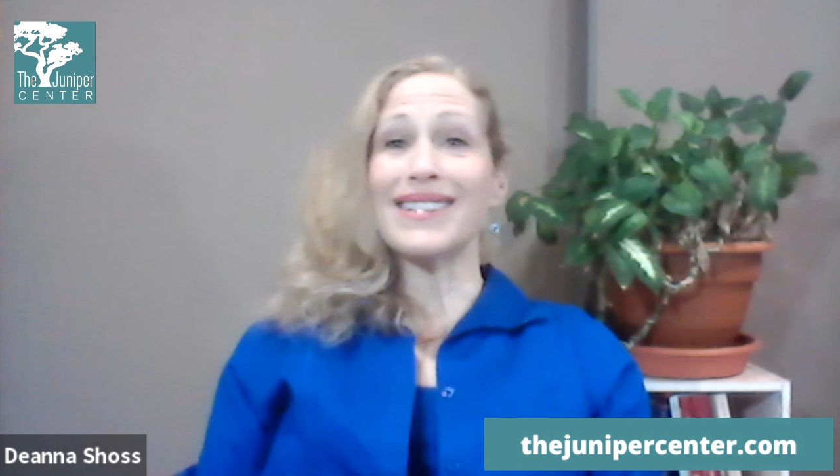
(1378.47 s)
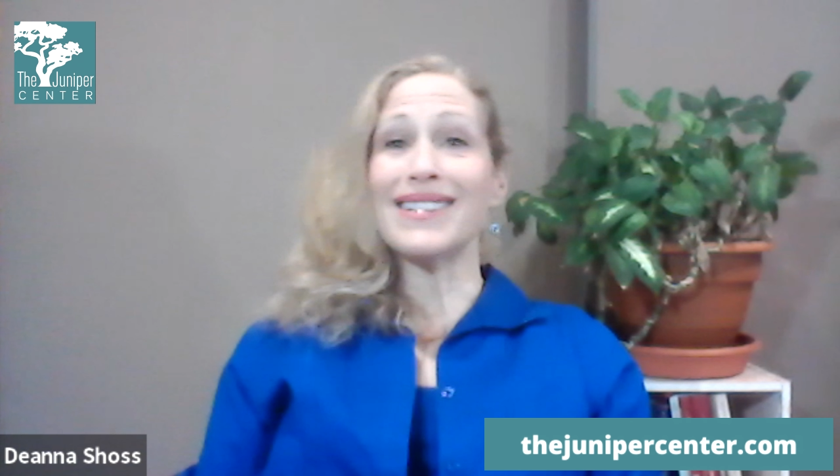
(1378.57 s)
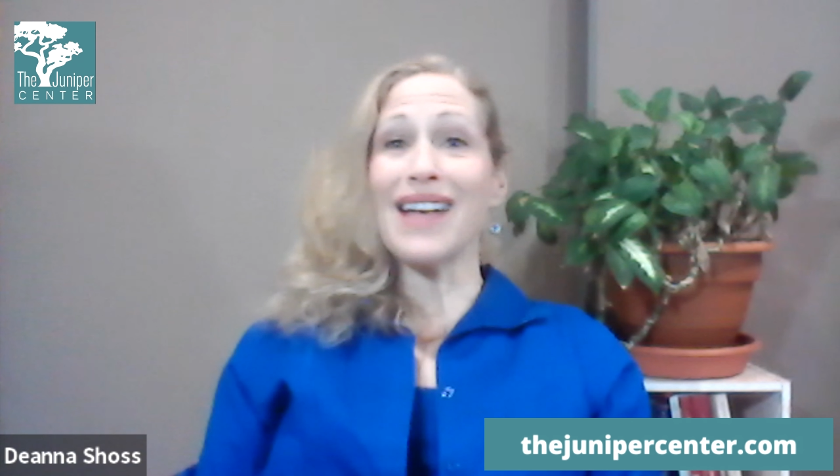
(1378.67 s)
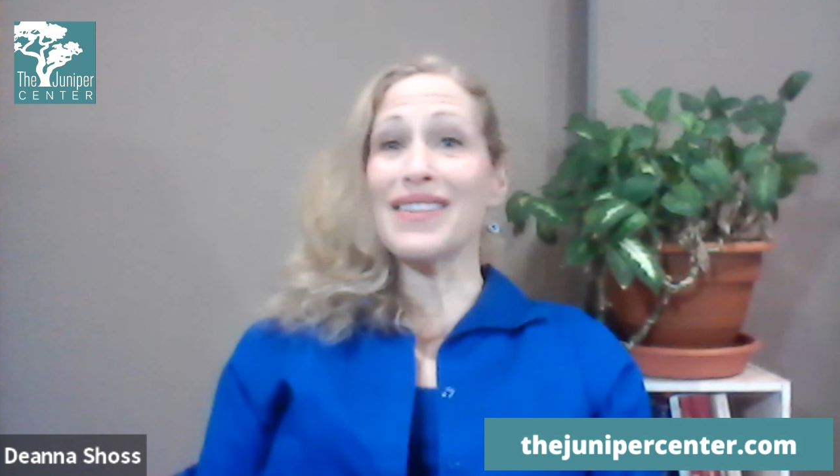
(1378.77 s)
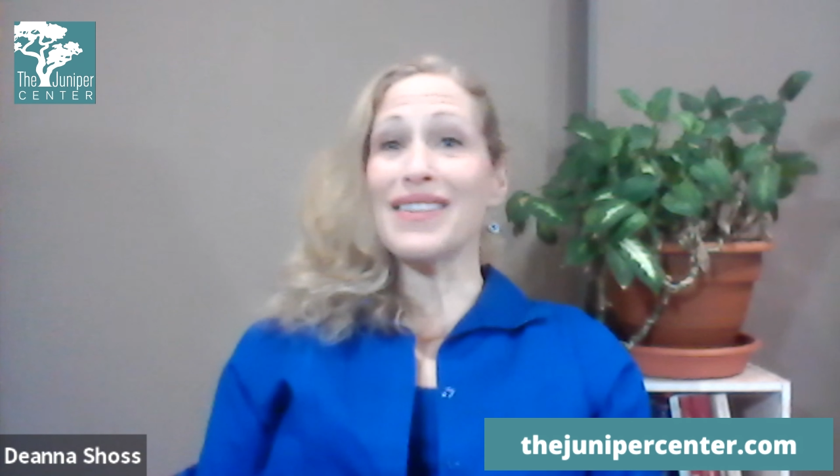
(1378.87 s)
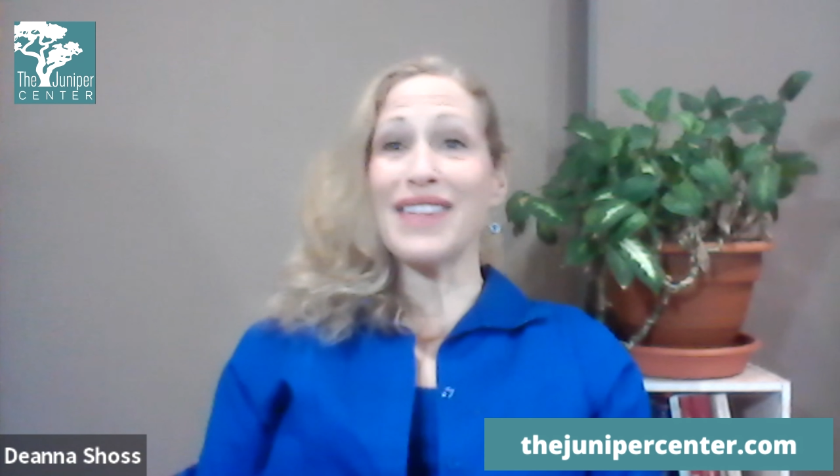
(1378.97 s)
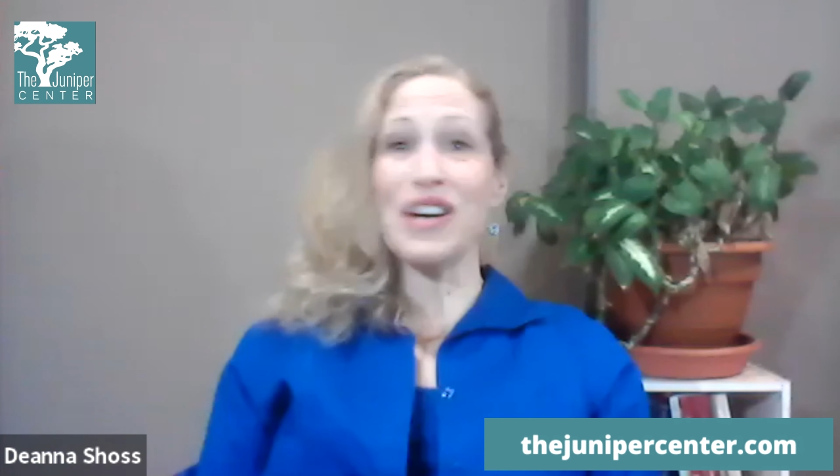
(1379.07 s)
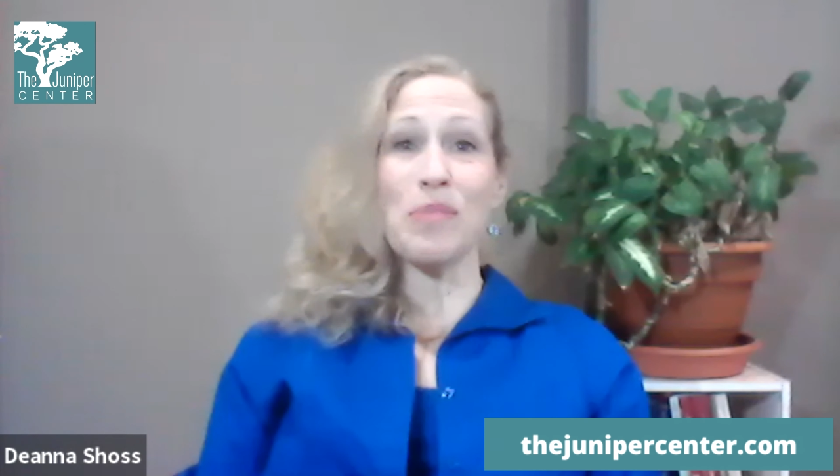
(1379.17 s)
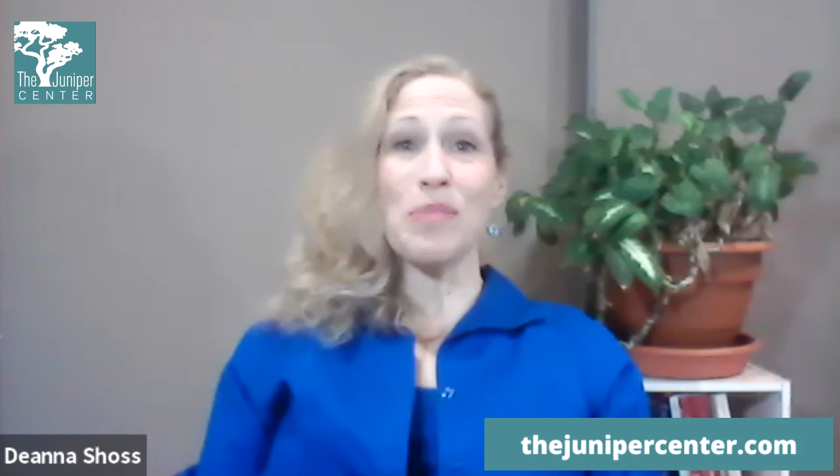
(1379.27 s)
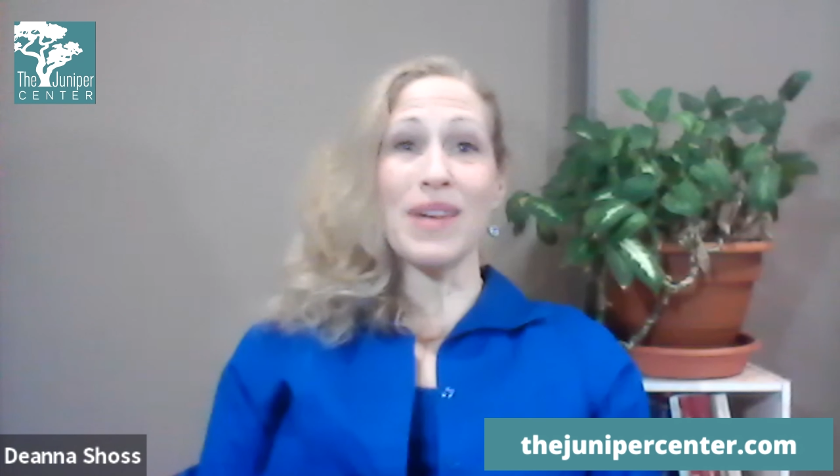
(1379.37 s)

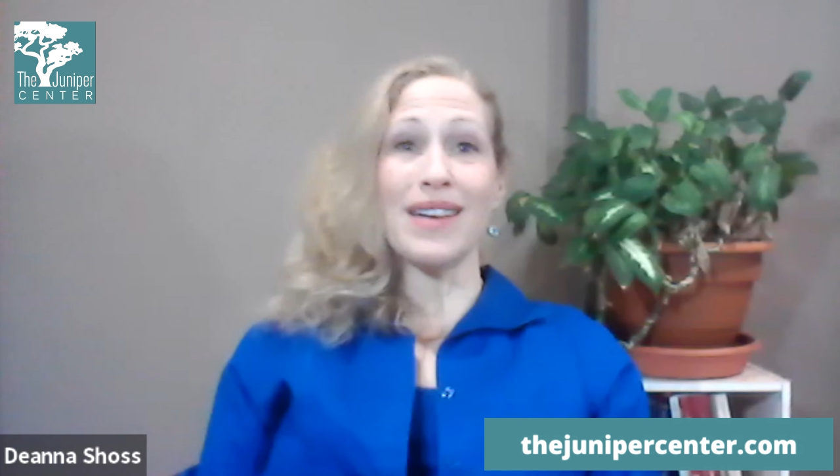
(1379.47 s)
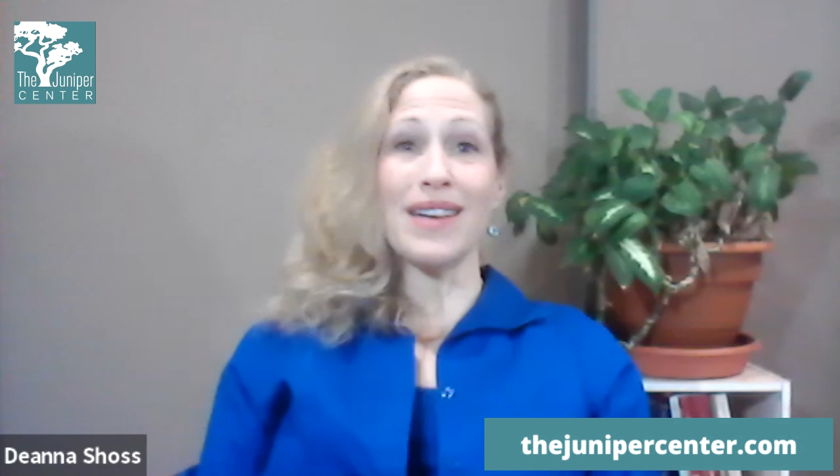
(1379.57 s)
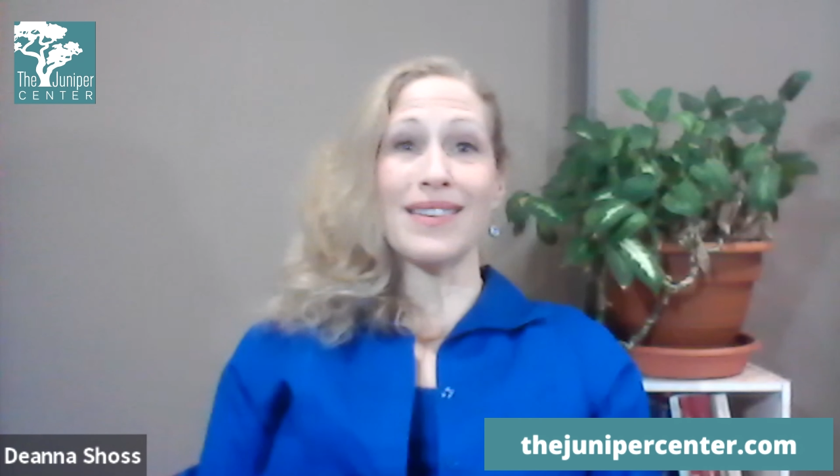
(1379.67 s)
teletherapy,